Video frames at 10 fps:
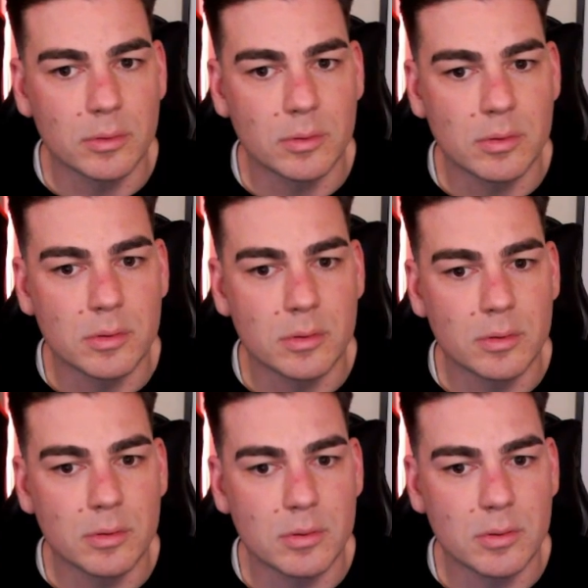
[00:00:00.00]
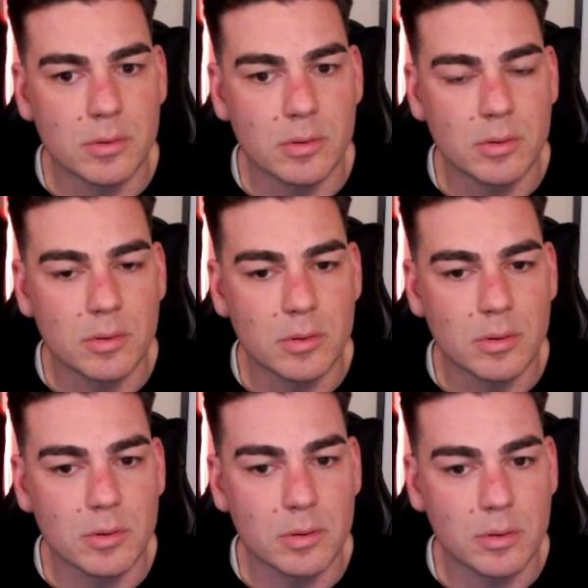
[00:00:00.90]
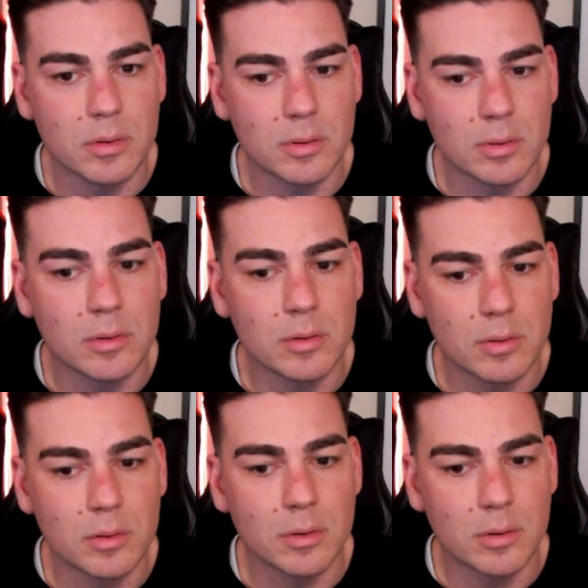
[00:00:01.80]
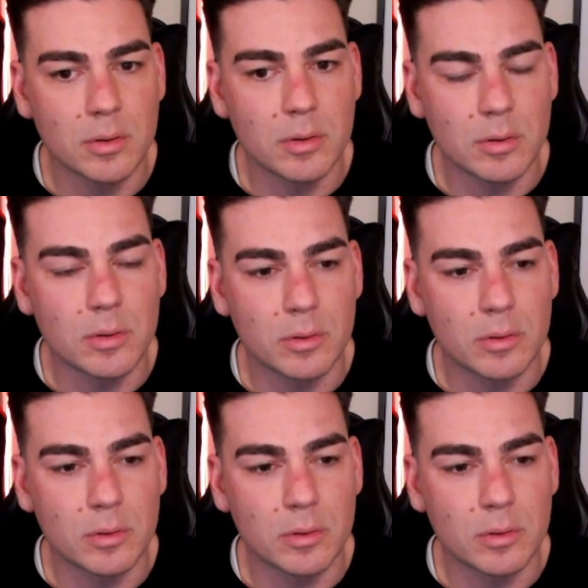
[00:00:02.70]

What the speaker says: (not speaking)